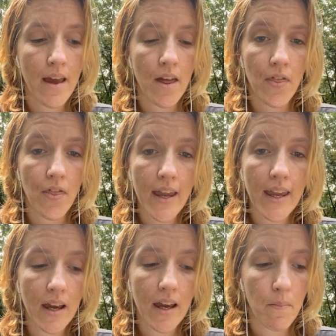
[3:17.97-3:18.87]

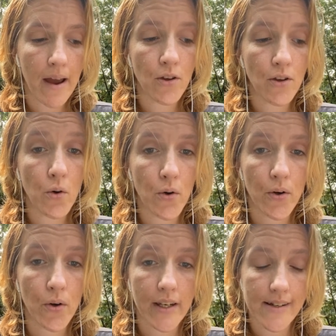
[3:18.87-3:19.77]
Thinking about your
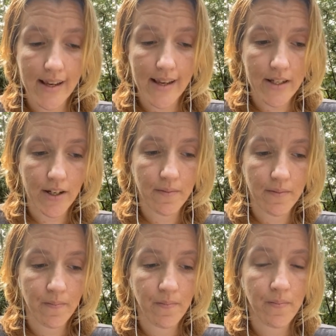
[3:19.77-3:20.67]
organisation,
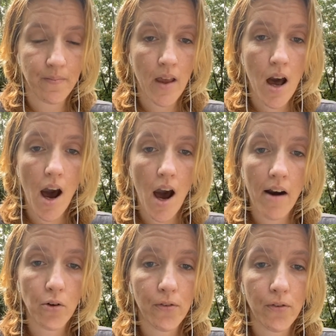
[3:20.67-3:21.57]

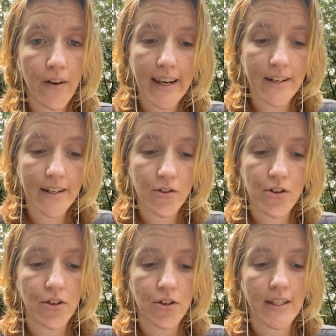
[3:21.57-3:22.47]
are all financial
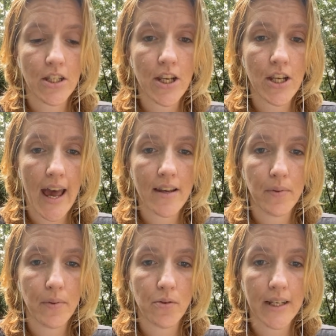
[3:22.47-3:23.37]
duties shared
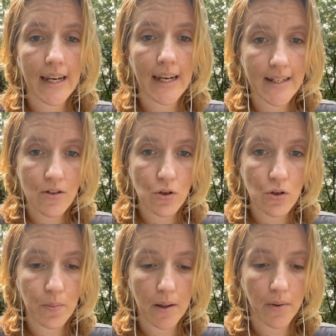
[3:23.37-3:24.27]
between at least 2
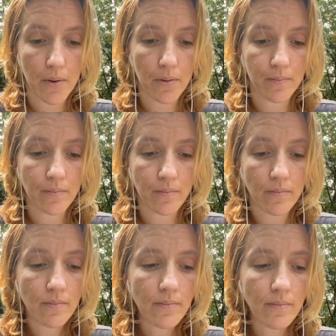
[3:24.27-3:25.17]
people?
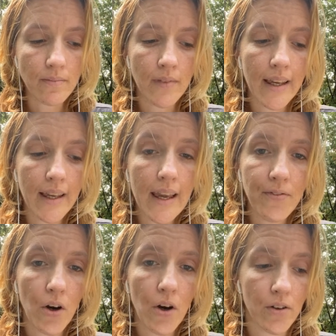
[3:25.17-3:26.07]
If
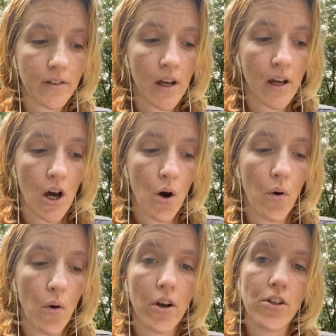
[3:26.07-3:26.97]
not,
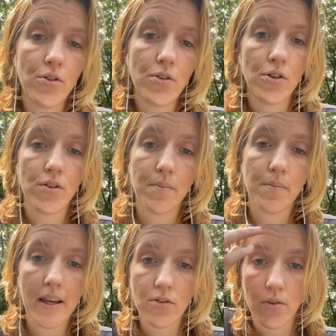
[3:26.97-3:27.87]
what could you do to
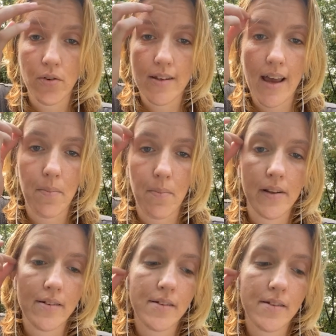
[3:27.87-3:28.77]
make sure this
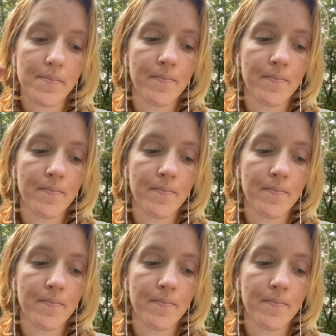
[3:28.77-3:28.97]
happens?